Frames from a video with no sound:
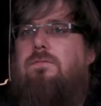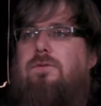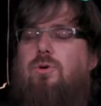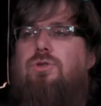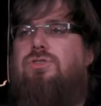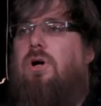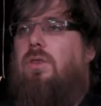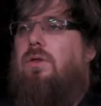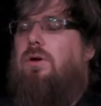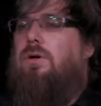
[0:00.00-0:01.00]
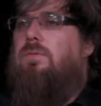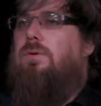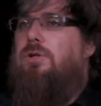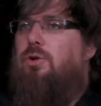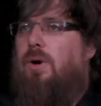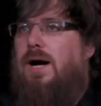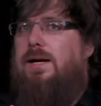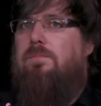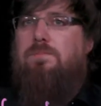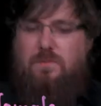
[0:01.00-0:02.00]
focused on the
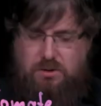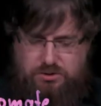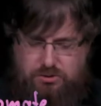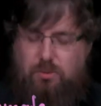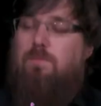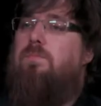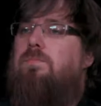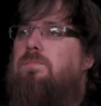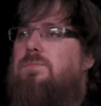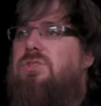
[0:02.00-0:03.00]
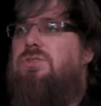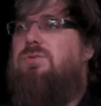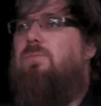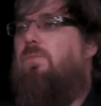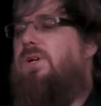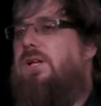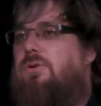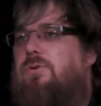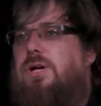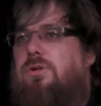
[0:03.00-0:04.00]
UI. So since
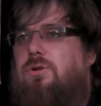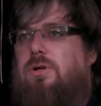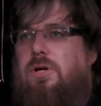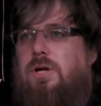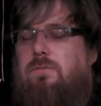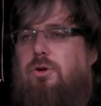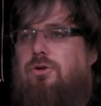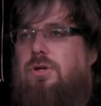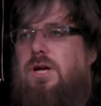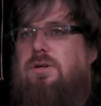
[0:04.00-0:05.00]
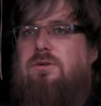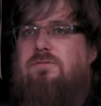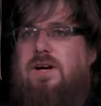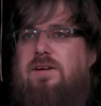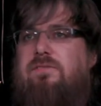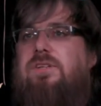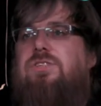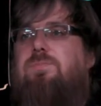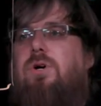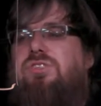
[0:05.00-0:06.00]
vCloud Director version 9.5, it
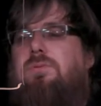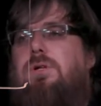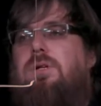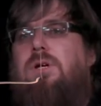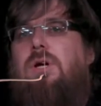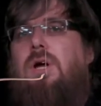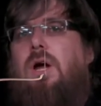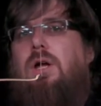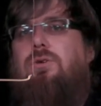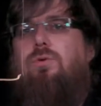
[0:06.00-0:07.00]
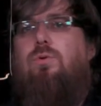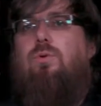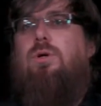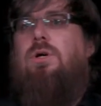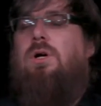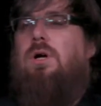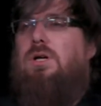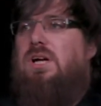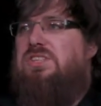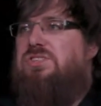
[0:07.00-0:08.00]
is possible to
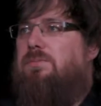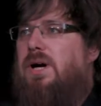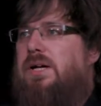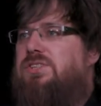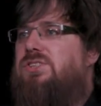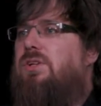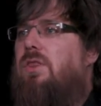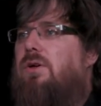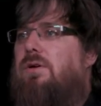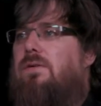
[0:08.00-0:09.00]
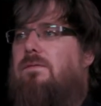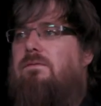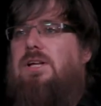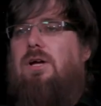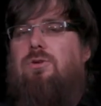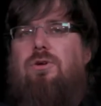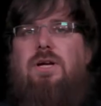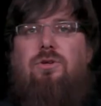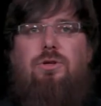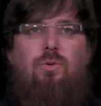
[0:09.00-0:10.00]
customize the vCloud
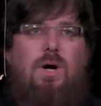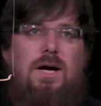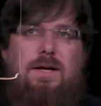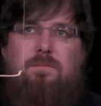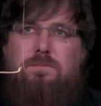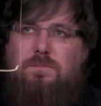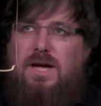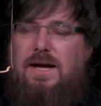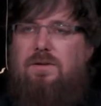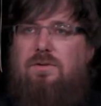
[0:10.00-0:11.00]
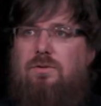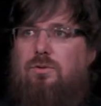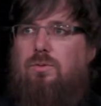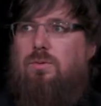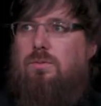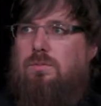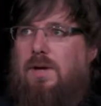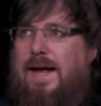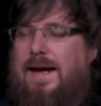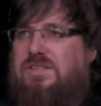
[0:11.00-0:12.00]
Director UI and to
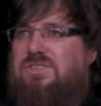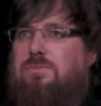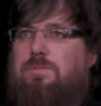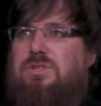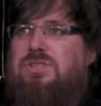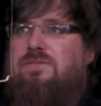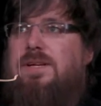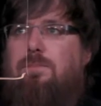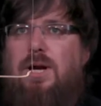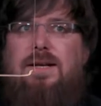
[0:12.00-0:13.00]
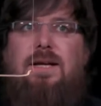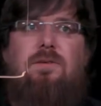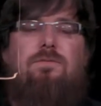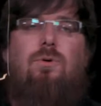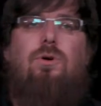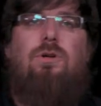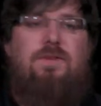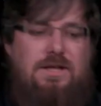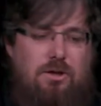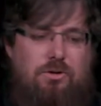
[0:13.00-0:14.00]
add some specific branding for
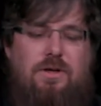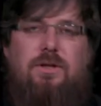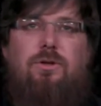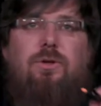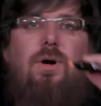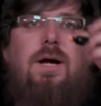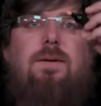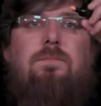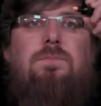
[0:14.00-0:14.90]
the vCloud Director UI.